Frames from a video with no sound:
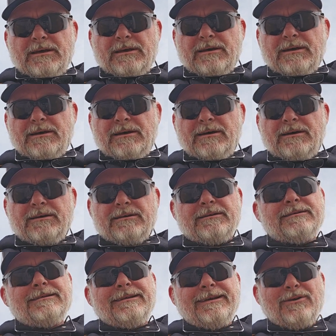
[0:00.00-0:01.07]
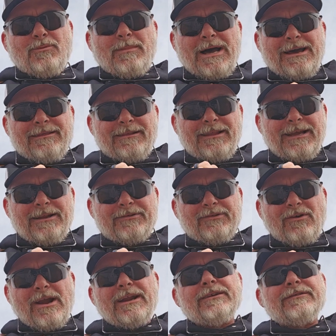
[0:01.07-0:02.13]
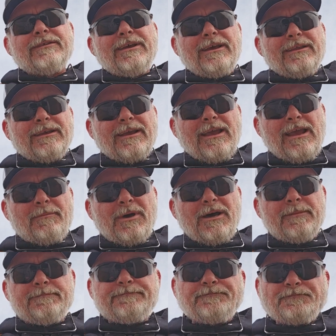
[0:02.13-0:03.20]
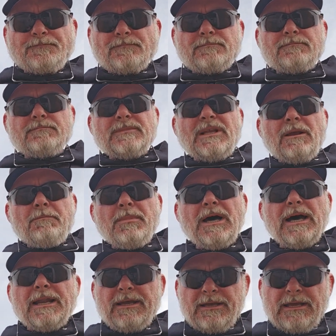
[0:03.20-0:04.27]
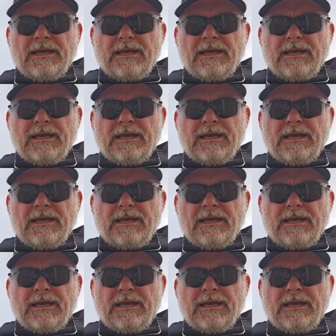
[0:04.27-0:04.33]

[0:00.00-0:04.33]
you know, buy the latest, greatest thing that came up. But